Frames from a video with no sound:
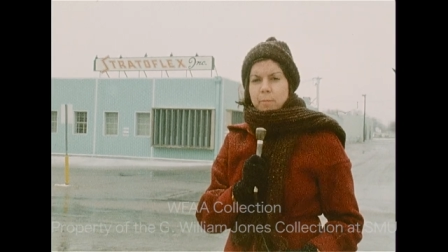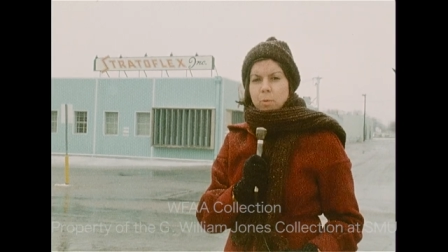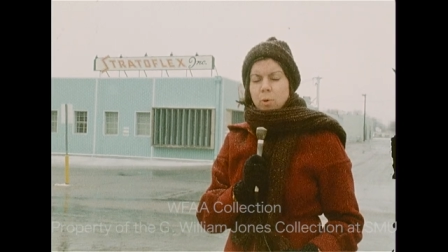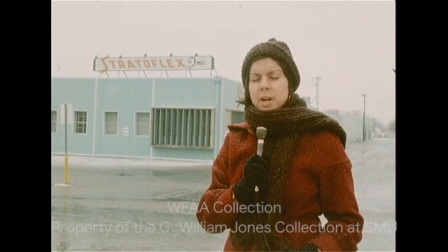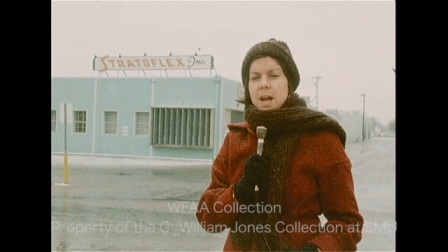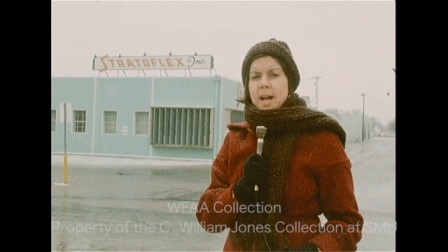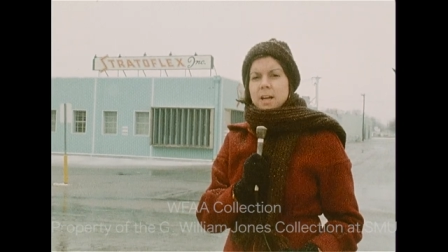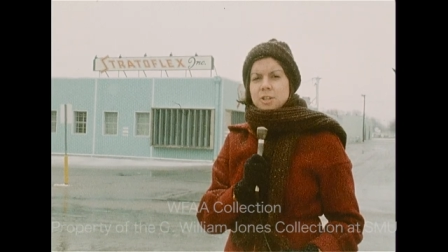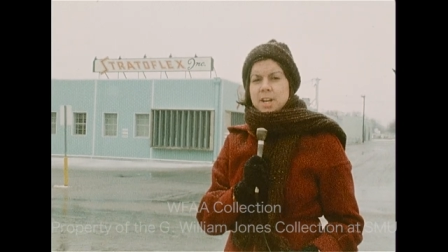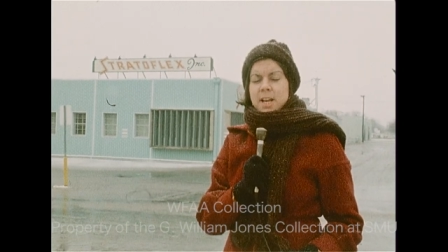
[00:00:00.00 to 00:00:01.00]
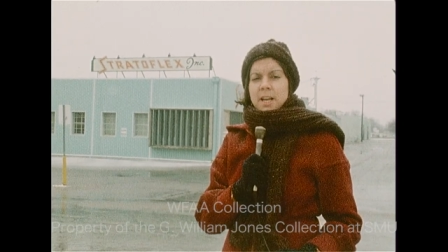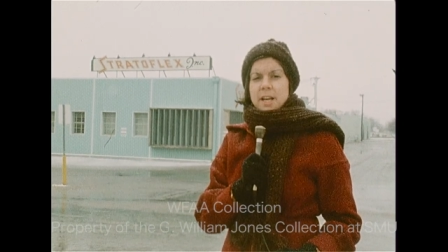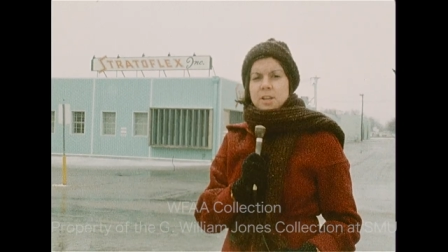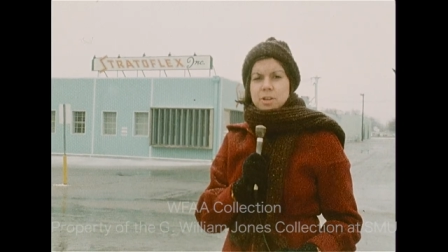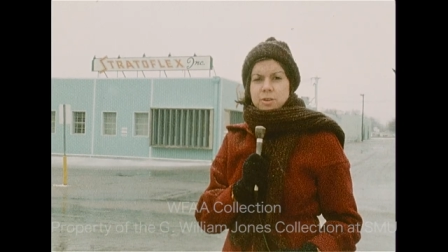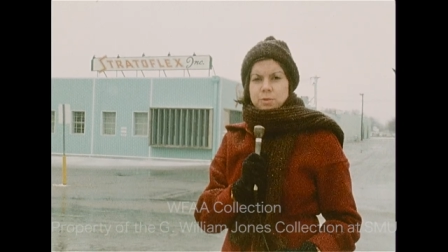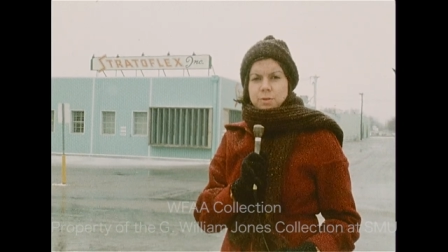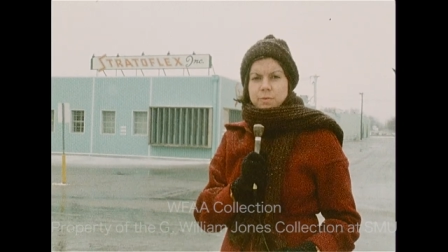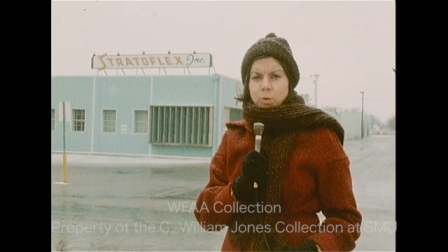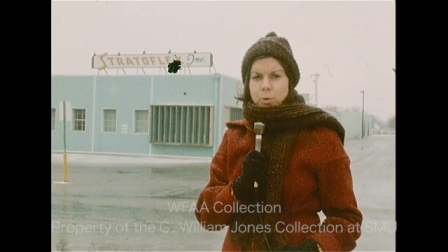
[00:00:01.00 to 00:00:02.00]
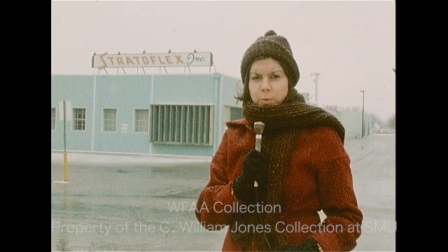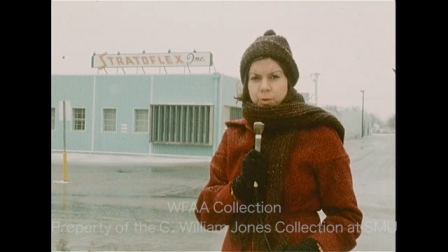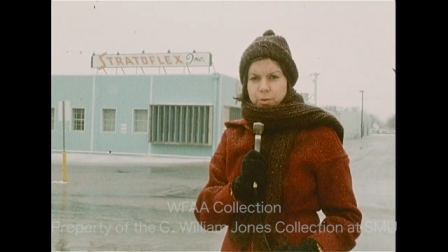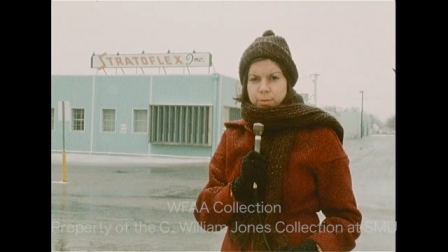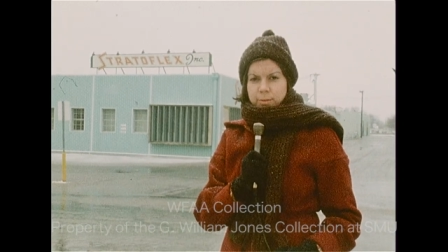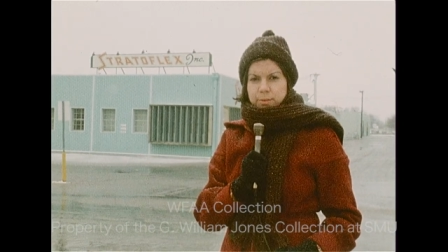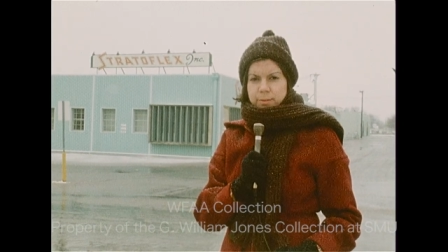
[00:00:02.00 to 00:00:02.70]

Maury Dial, Channel 8 News, Fort Worth.